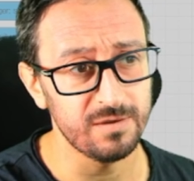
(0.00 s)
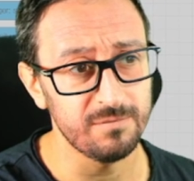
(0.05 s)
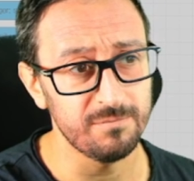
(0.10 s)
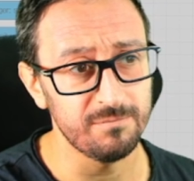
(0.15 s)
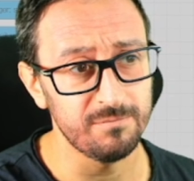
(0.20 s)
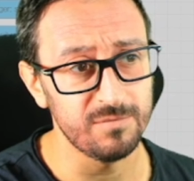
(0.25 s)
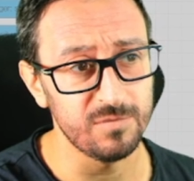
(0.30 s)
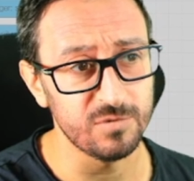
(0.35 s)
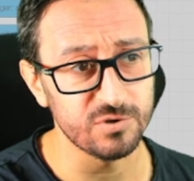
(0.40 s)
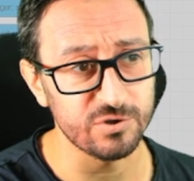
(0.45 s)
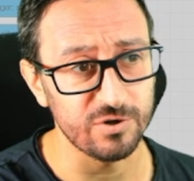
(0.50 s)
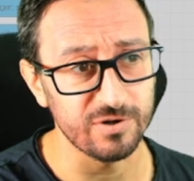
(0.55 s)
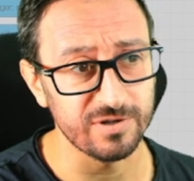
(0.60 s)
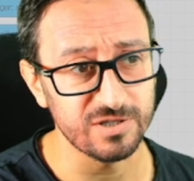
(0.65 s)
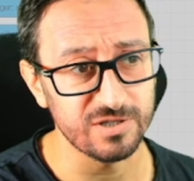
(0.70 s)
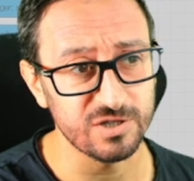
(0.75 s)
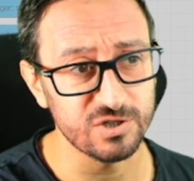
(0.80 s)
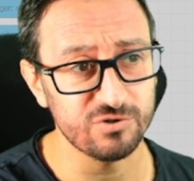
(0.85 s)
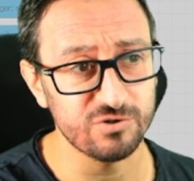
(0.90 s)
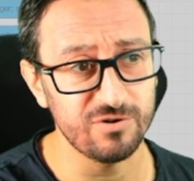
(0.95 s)

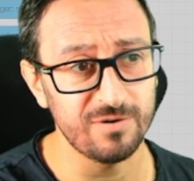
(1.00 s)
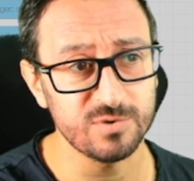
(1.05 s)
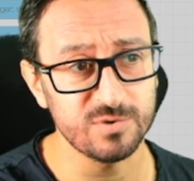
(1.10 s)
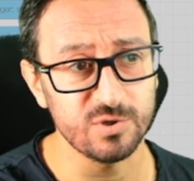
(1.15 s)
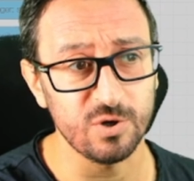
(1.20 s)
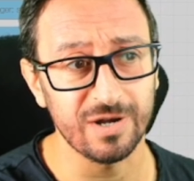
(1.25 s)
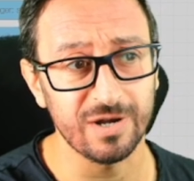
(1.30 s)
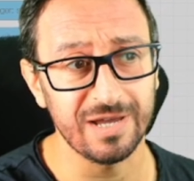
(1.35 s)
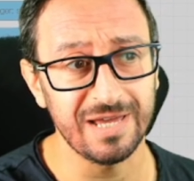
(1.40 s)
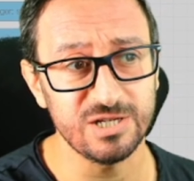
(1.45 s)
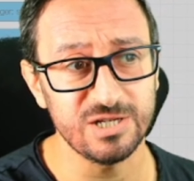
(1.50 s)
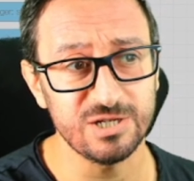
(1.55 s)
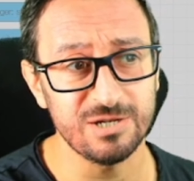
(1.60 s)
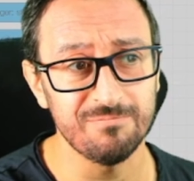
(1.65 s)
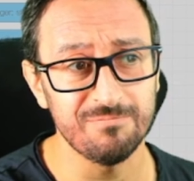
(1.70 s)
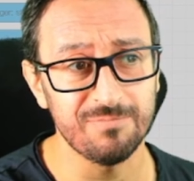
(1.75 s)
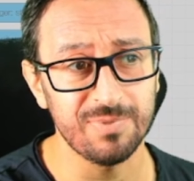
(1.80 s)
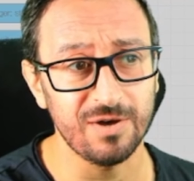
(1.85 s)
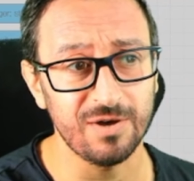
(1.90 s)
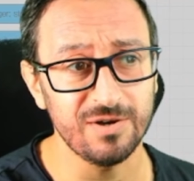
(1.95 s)
scripts.kitchen
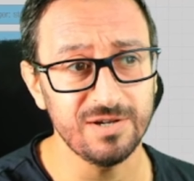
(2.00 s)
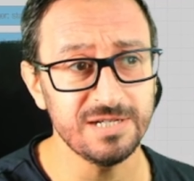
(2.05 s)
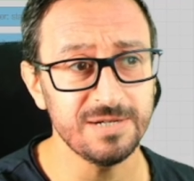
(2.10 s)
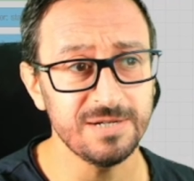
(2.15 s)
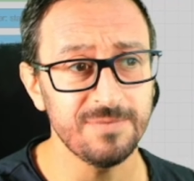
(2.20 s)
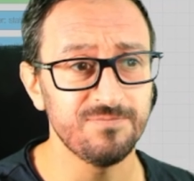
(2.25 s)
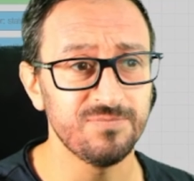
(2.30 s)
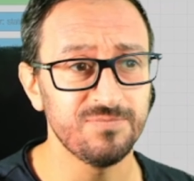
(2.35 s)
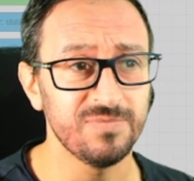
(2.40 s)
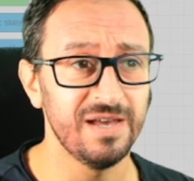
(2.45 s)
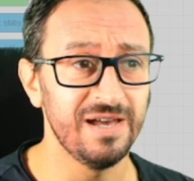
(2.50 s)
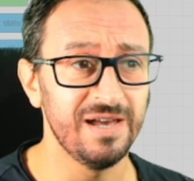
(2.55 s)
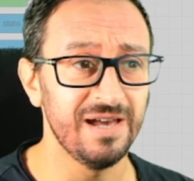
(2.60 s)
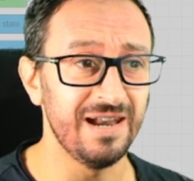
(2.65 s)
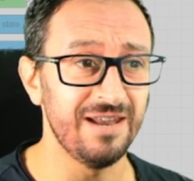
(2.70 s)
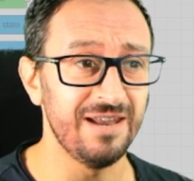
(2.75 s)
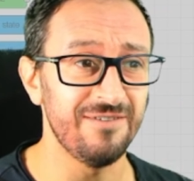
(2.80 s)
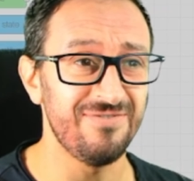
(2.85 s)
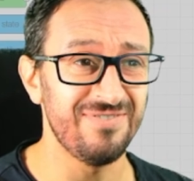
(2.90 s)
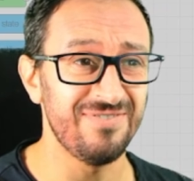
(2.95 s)
blind, and
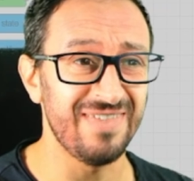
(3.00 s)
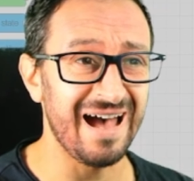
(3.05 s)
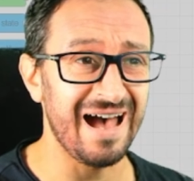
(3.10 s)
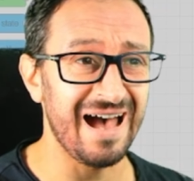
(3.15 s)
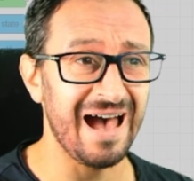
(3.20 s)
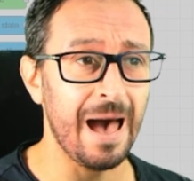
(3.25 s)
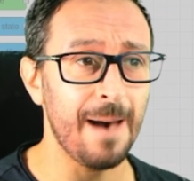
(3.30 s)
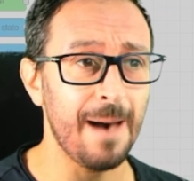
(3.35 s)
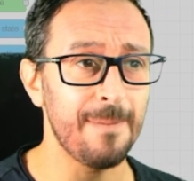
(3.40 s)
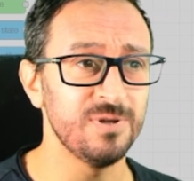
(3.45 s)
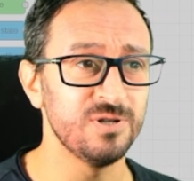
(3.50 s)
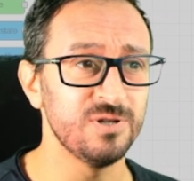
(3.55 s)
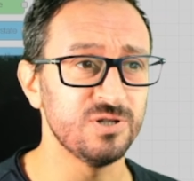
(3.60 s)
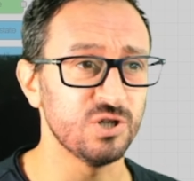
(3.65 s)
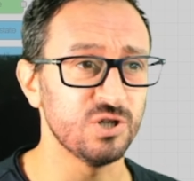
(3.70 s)
if that happens at